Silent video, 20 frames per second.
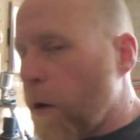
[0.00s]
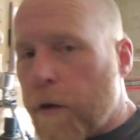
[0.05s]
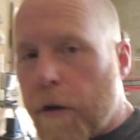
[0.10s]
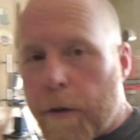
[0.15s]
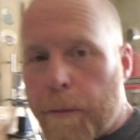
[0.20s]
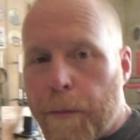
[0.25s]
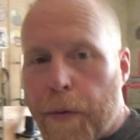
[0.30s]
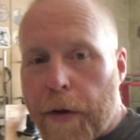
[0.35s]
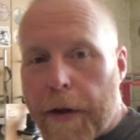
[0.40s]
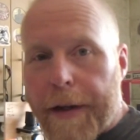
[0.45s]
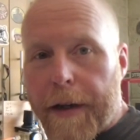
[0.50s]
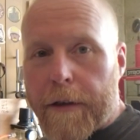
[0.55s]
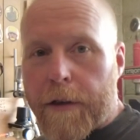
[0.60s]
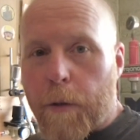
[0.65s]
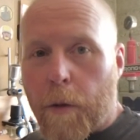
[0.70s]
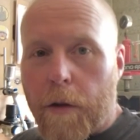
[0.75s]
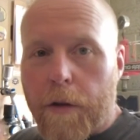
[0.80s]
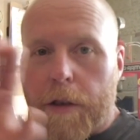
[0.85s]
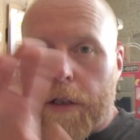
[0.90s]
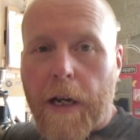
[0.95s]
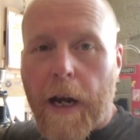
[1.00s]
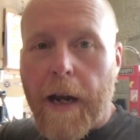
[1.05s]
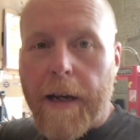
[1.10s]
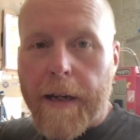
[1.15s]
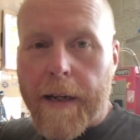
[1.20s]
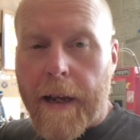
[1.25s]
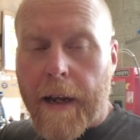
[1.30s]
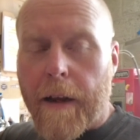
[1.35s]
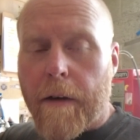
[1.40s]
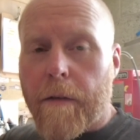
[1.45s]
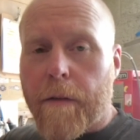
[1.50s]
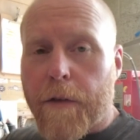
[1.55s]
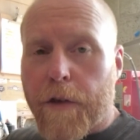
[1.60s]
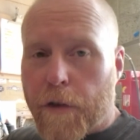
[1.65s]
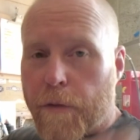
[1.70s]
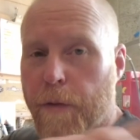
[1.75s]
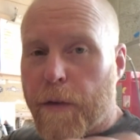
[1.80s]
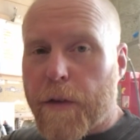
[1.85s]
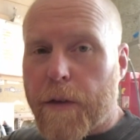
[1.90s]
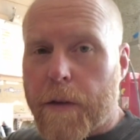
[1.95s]
going to put it to one side again
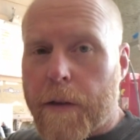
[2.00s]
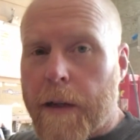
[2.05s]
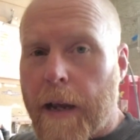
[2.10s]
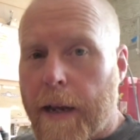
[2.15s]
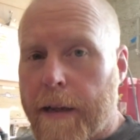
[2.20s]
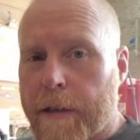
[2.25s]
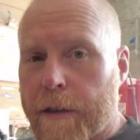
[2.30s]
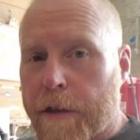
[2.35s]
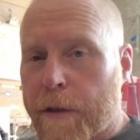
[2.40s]
just for a case of